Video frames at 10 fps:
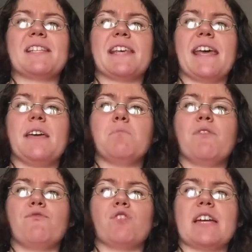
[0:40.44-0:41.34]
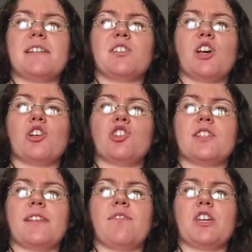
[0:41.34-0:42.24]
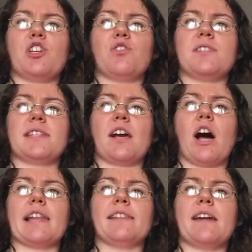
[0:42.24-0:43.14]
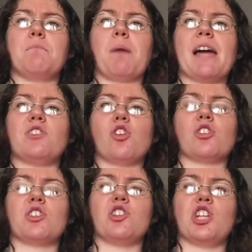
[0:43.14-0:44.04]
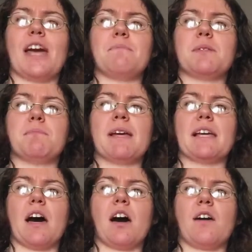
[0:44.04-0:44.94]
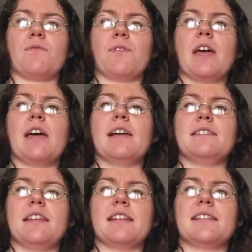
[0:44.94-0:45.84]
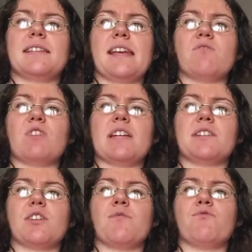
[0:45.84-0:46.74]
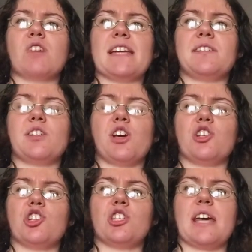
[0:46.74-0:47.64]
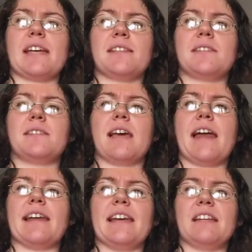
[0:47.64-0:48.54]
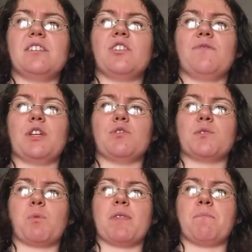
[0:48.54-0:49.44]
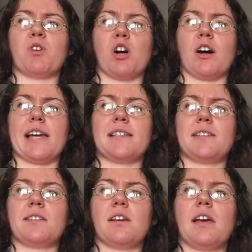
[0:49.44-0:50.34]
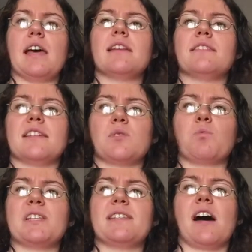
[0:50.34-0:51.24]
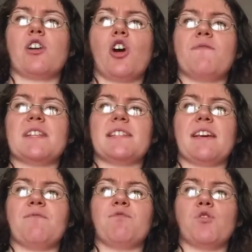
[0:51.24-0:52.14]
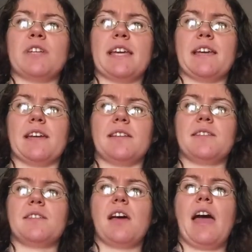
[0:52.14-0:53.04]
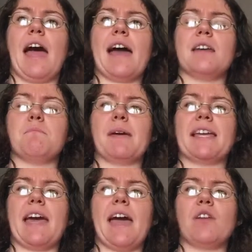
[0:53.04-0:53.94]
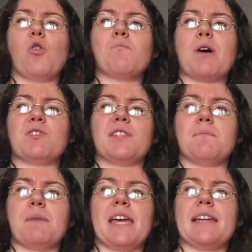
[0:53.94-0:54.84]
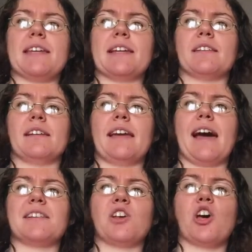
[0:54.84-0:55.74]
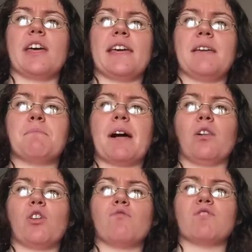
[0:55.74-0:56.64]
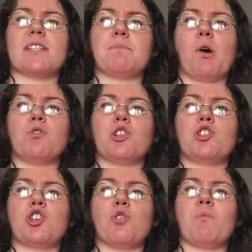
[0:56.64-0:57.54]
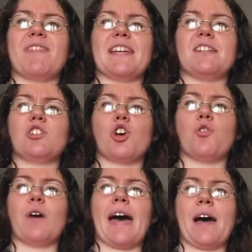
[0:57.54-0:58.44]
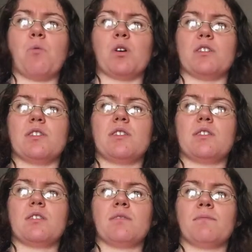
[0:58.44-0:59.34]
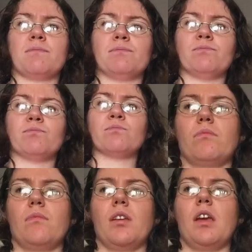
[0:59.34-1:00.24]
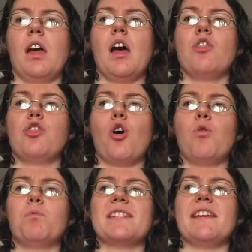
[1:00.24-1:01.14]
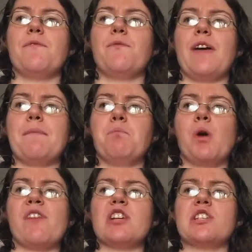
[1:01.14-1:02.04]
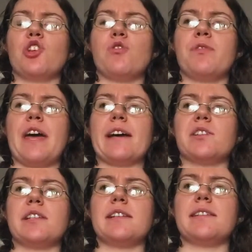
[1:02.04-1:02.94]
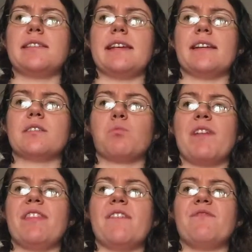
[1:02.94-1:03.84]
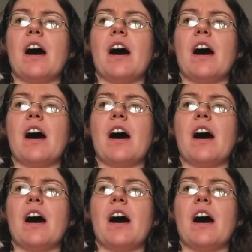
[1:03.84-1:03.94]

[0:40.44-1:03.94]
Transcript: a team of researchers at the UCI, led by Dr. James McGarth, did a series of research tests and interviews with Price. This was done over several years, and it began almost immediately as her email got responded to within 2 hours. Though it was in February 2006 when their